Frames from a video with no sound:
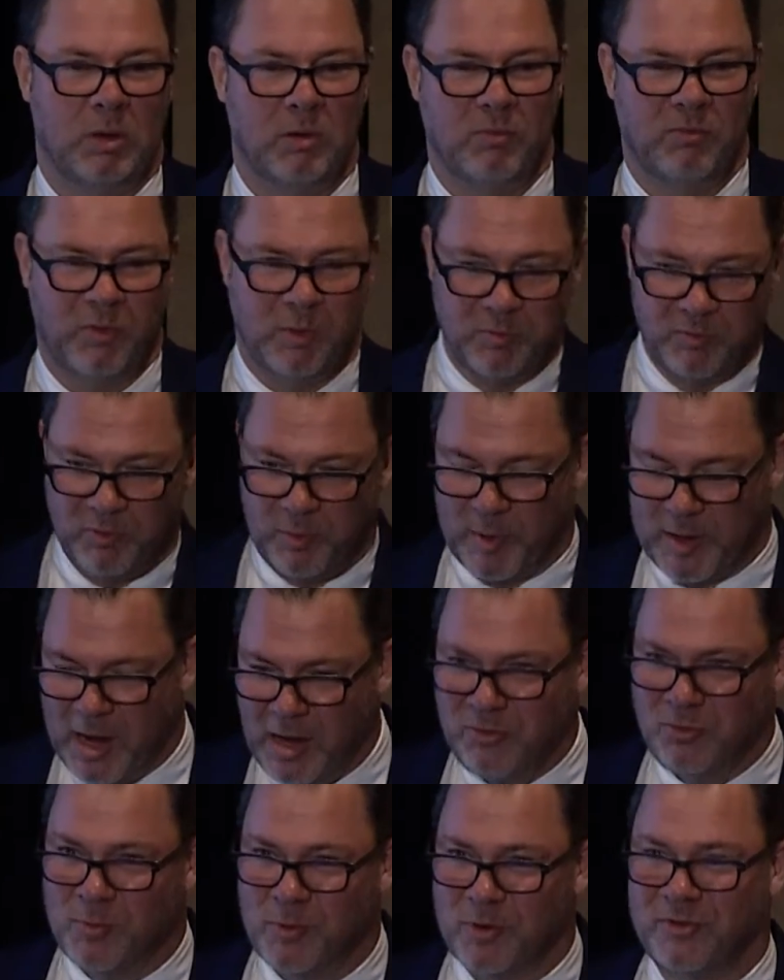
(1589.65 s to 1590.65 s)
from a
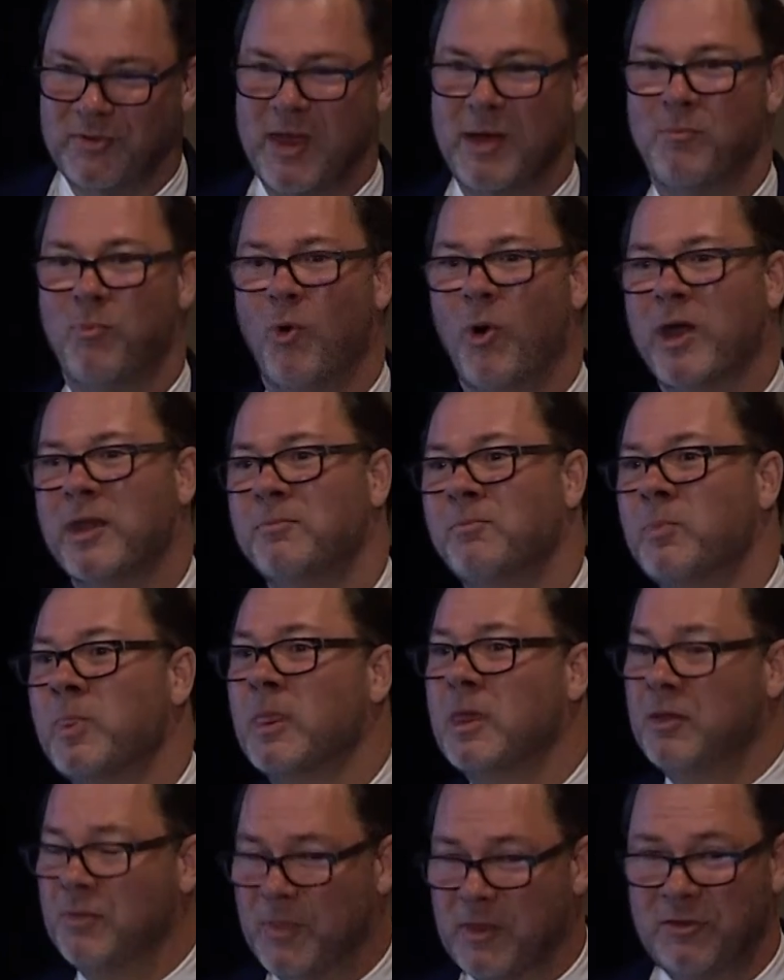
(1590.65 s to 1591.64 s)
customer standpoint,
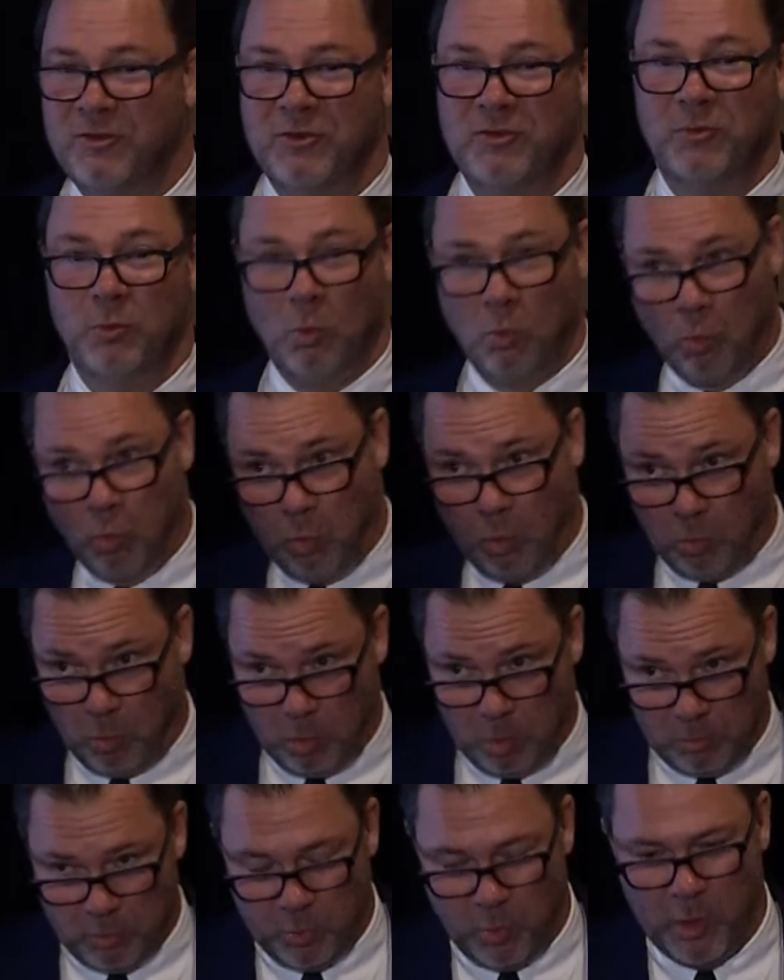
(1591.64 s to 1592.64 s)
this is
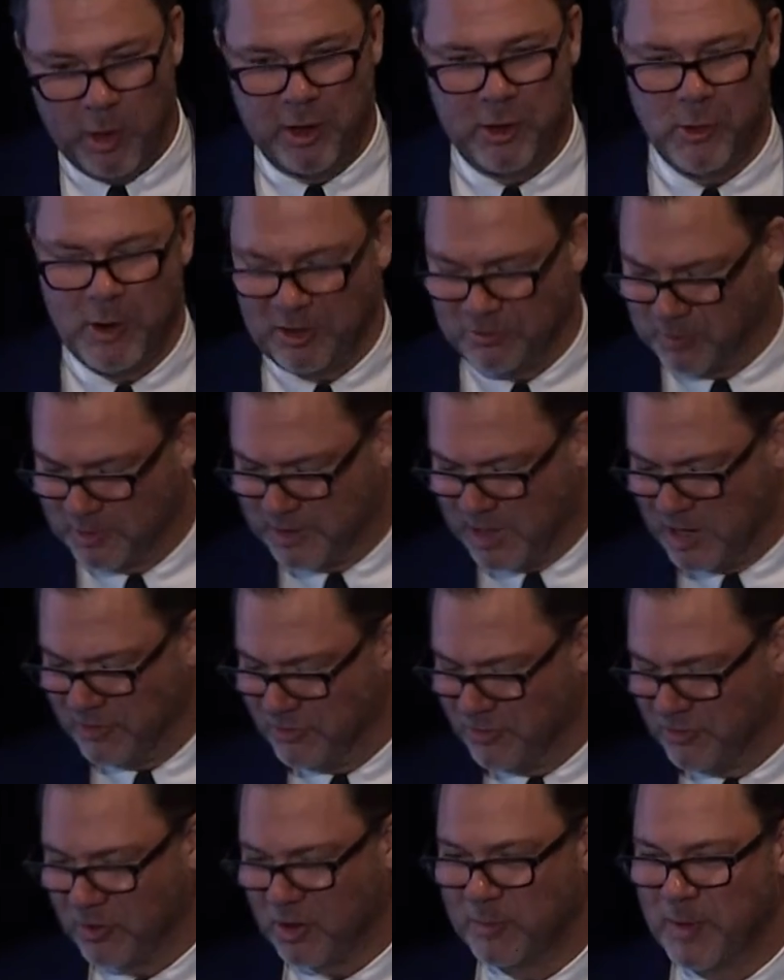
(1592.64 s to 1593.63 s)
where your
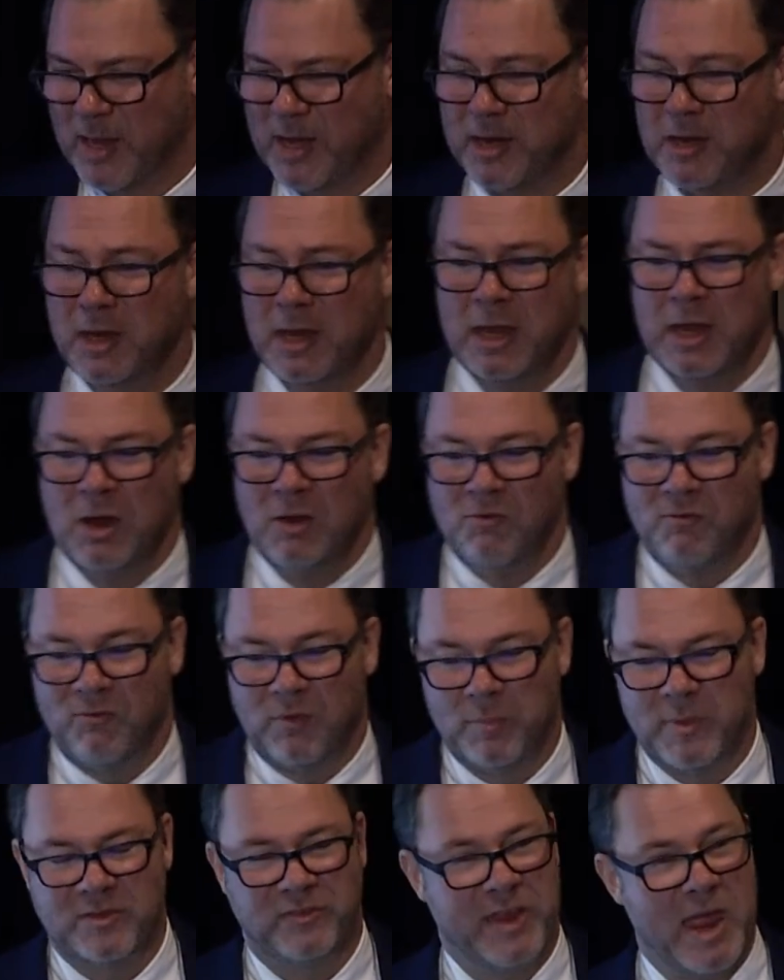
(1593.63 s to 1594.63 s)
expectations are going to be headed.
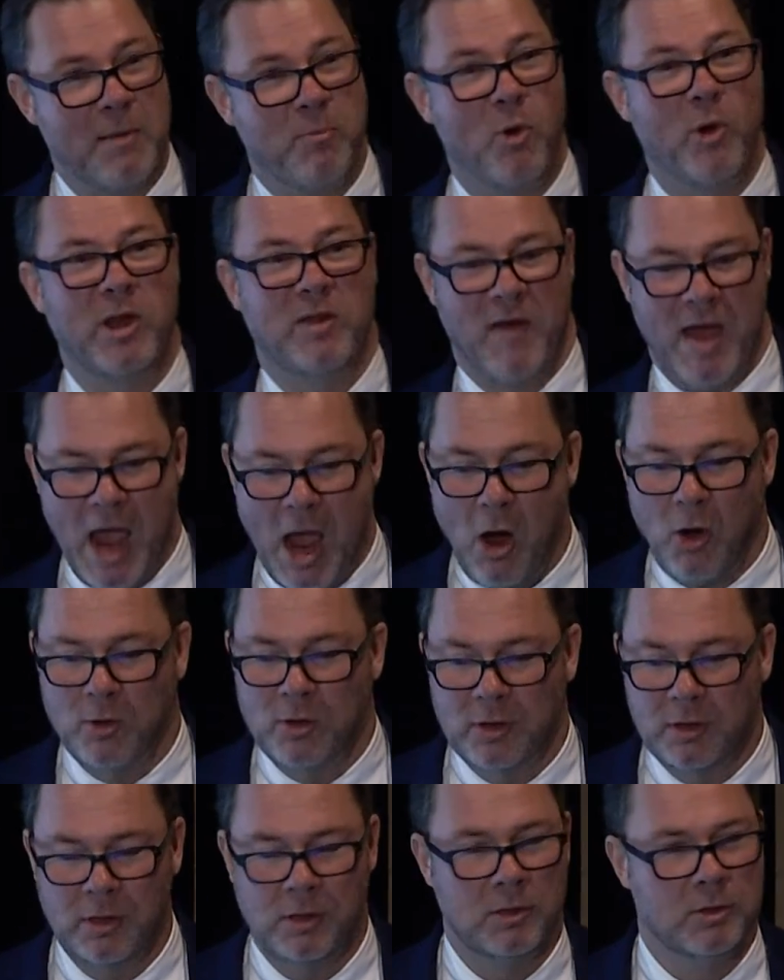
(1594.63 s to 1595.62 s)
From the standpoint of how
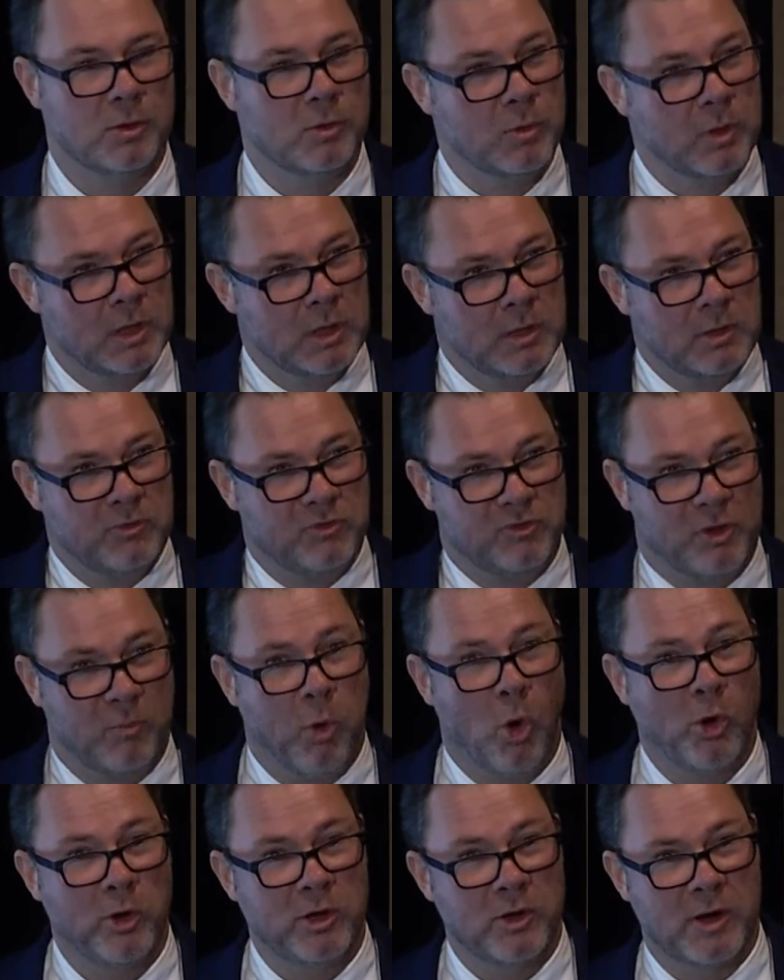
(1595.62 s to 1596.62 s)
you
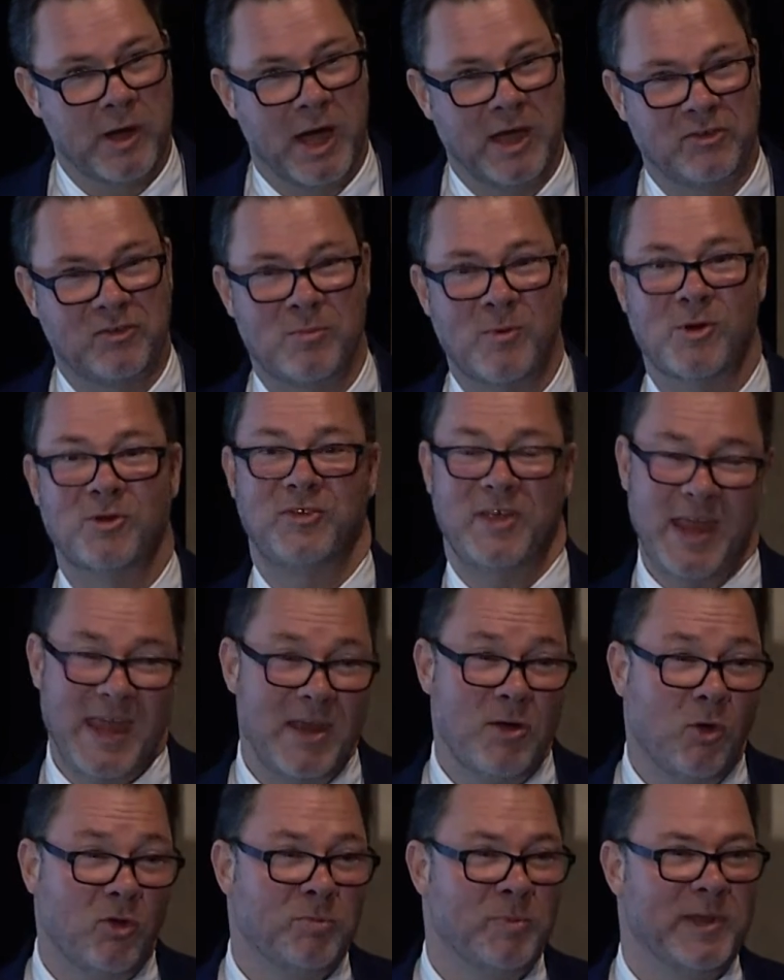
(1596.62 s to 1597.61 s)
support your customers and
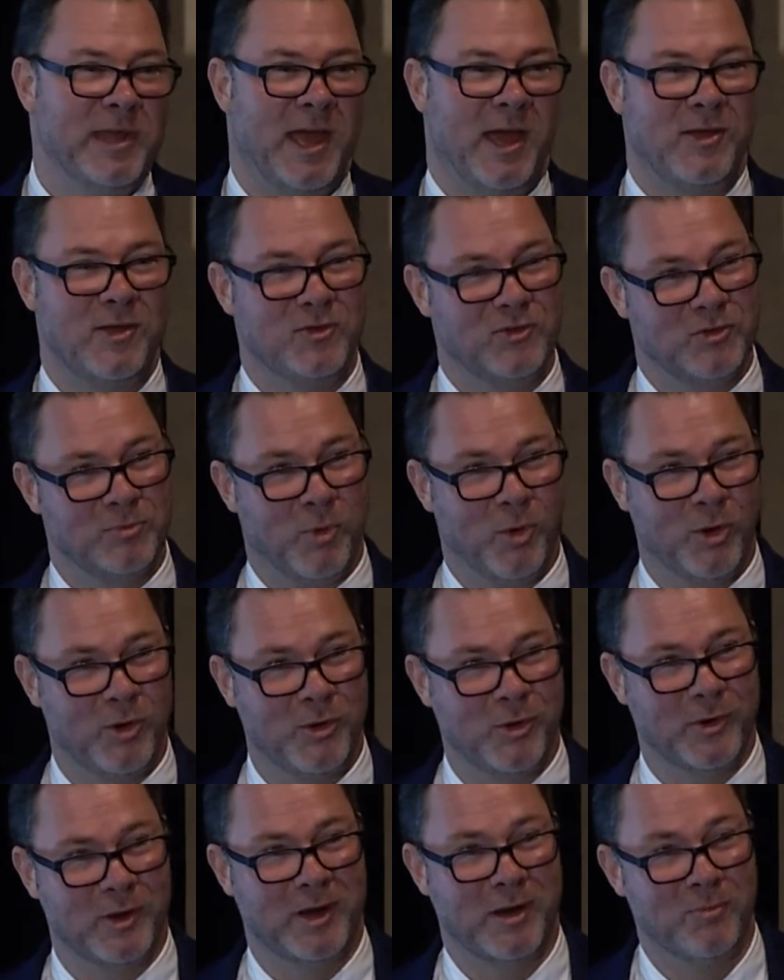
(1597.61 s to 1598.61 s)
ultimately how you support
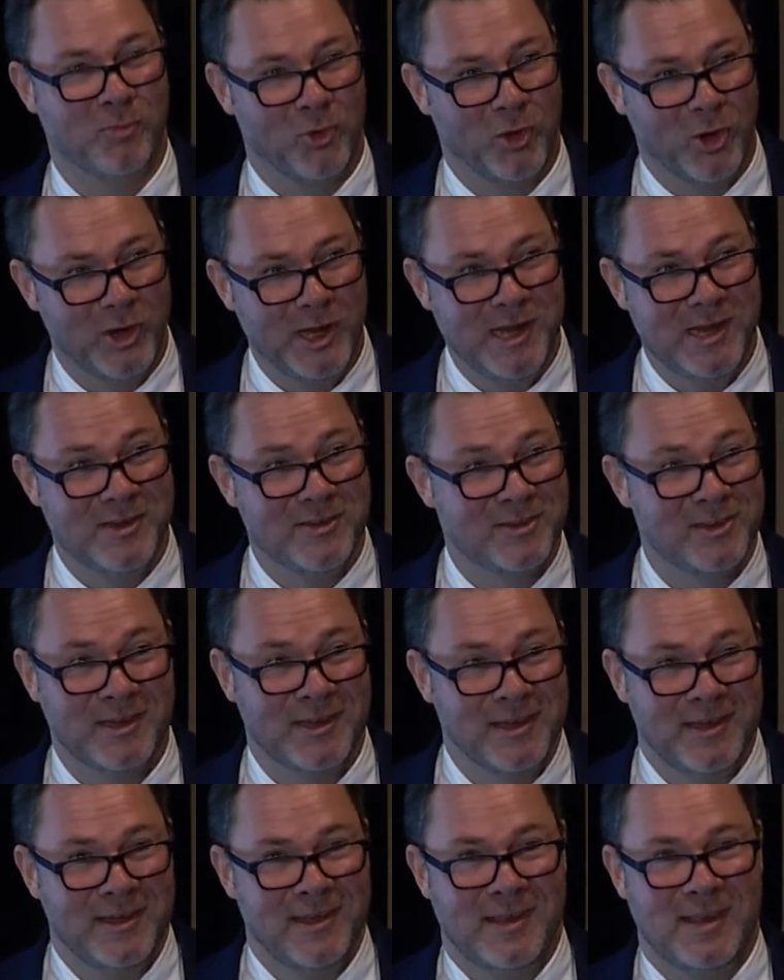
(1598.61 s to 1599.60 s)
your employees,
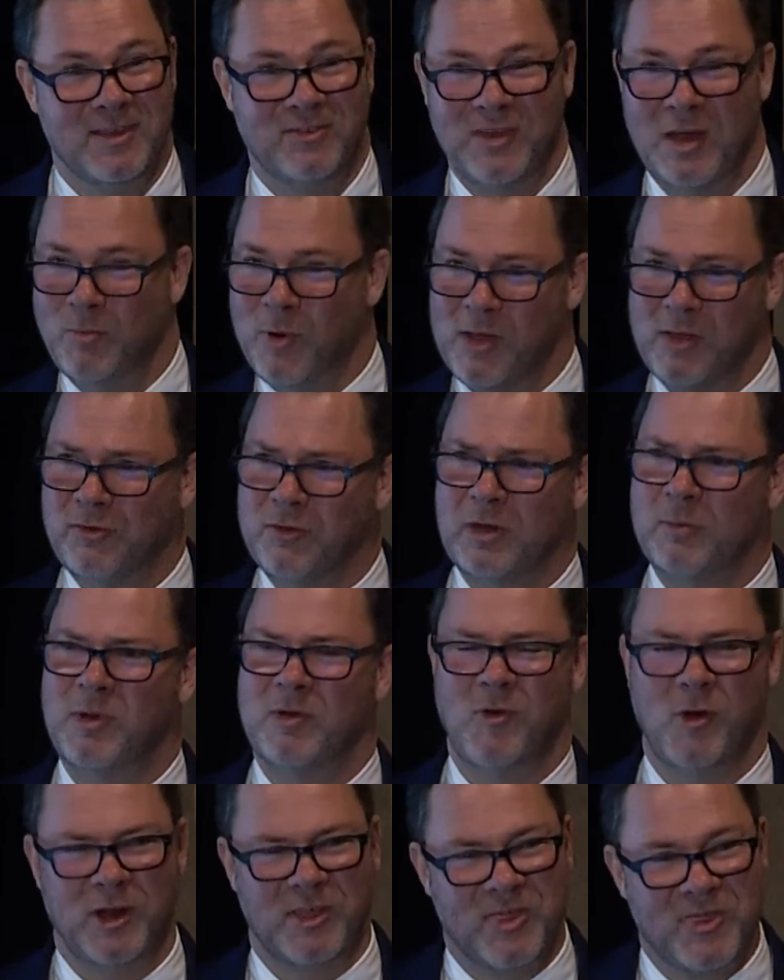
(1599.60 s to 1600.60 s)
in the same way there's going to be a
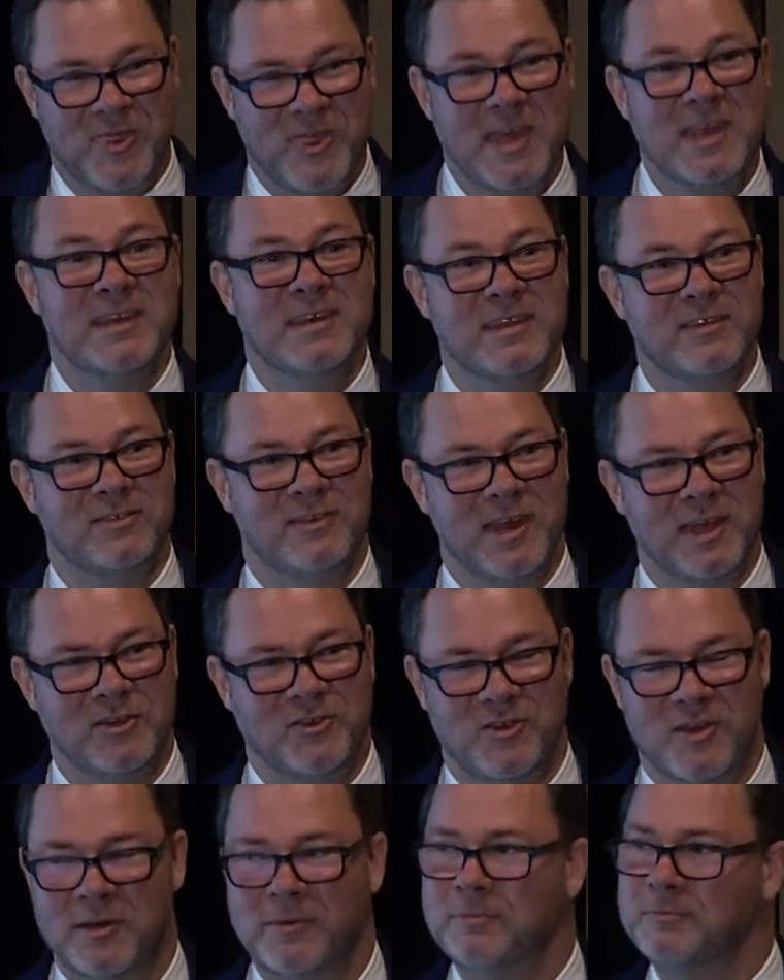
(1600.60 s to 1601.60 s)
very thin
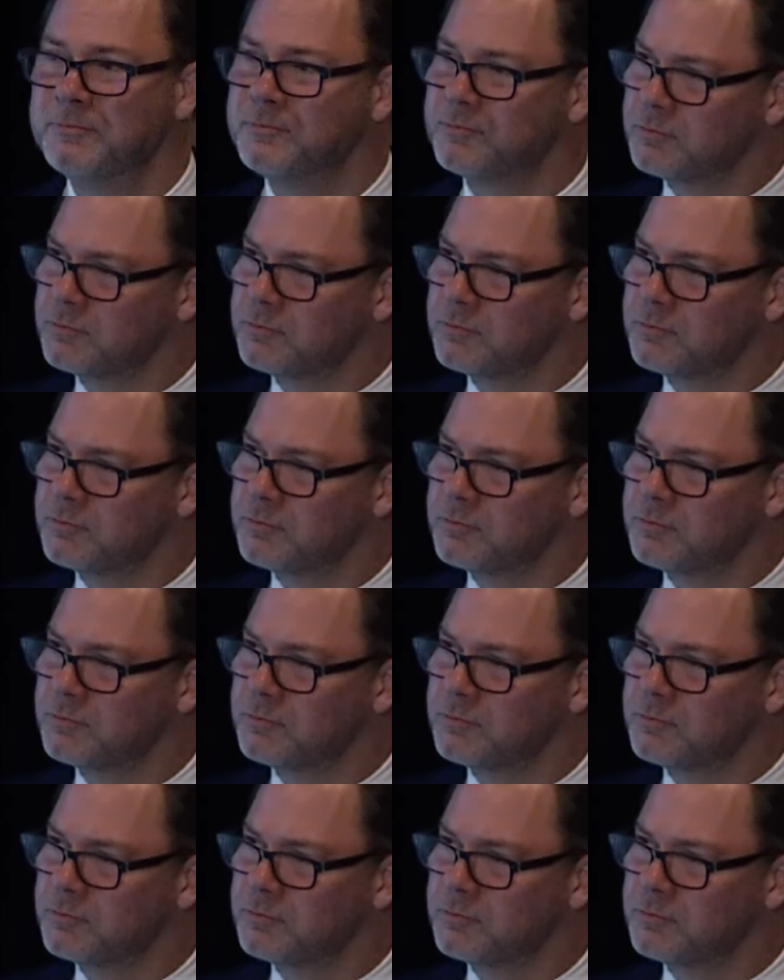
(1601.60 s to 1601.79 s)
distinction